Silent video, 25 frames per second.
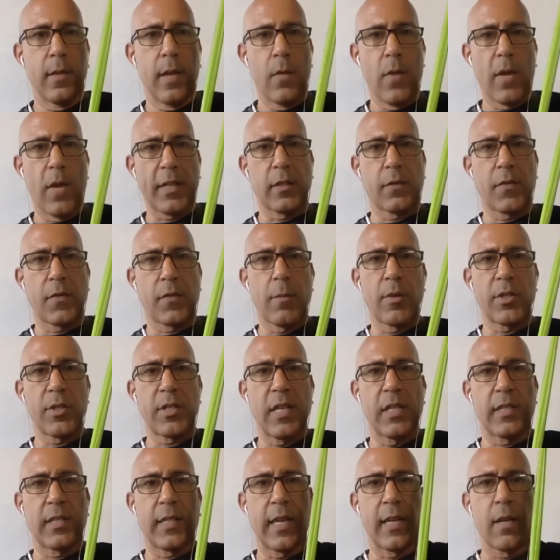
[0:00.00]
rectus femoris
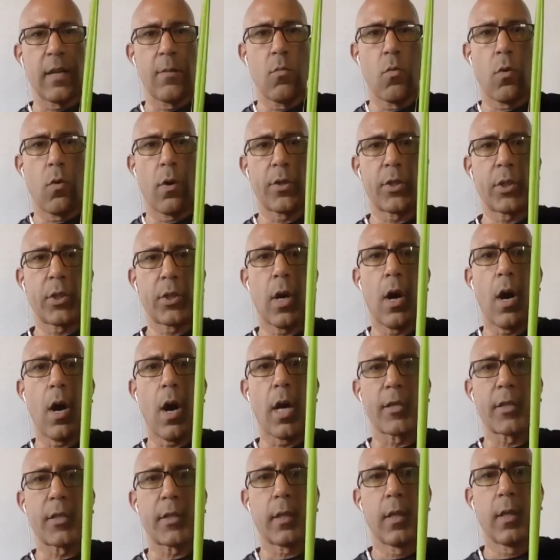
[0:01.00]
is getting more
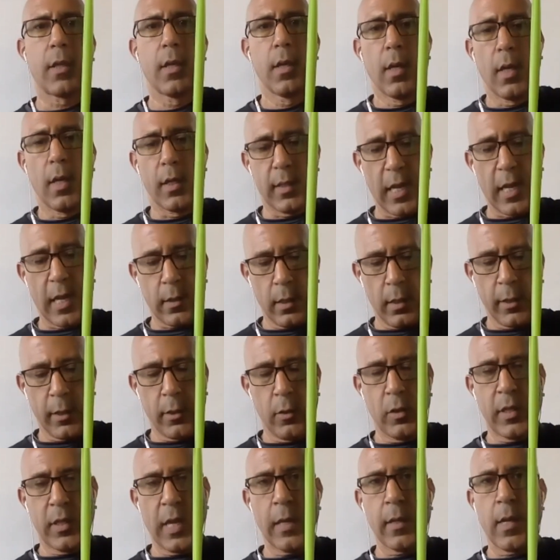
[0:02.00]
taut, exactly like
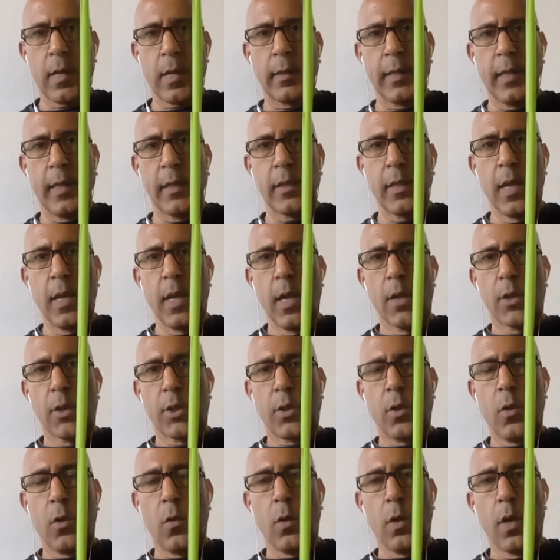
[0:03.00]
you said, Galit.
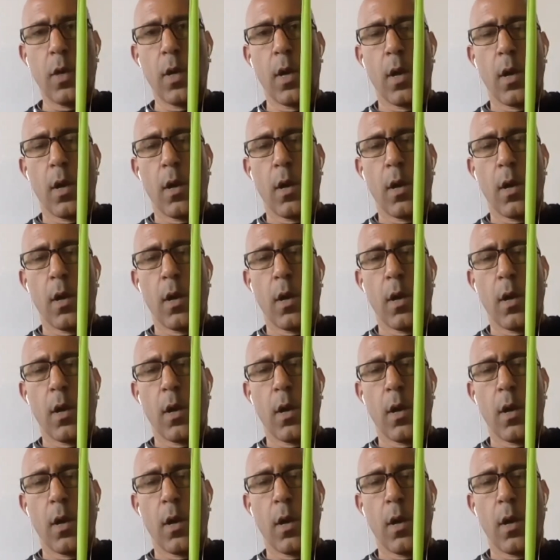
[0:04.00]
So